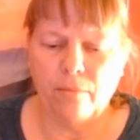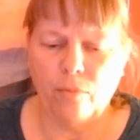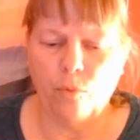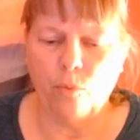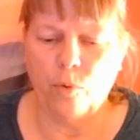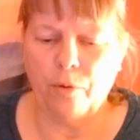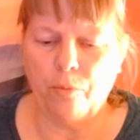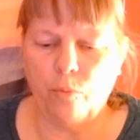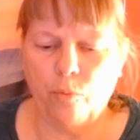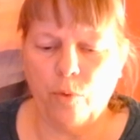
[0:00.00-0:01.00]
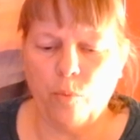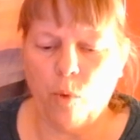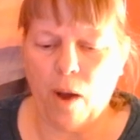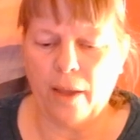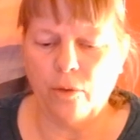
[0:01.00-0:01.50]
would
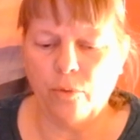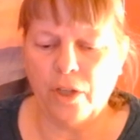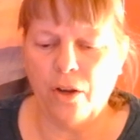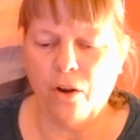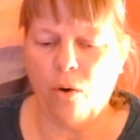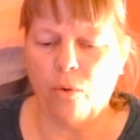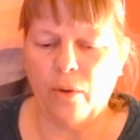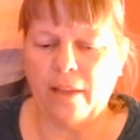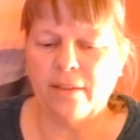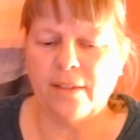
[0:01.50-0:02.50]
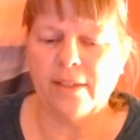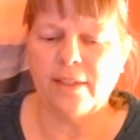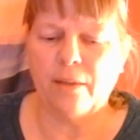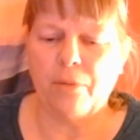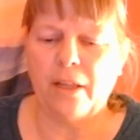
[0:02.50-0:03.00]
want you to know, like this is
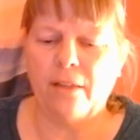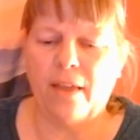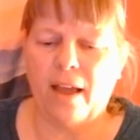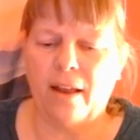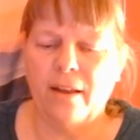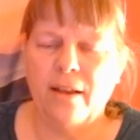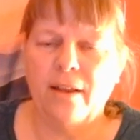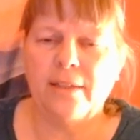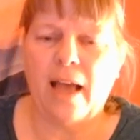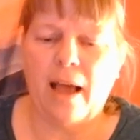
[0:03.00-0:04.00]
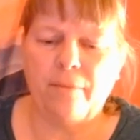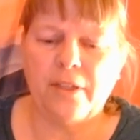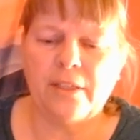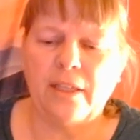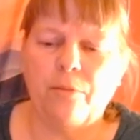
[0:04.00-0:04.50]
somebody that is
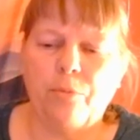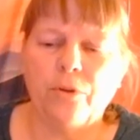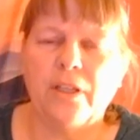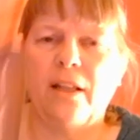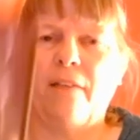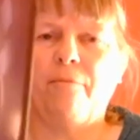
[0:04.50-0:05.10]
obviously, the person left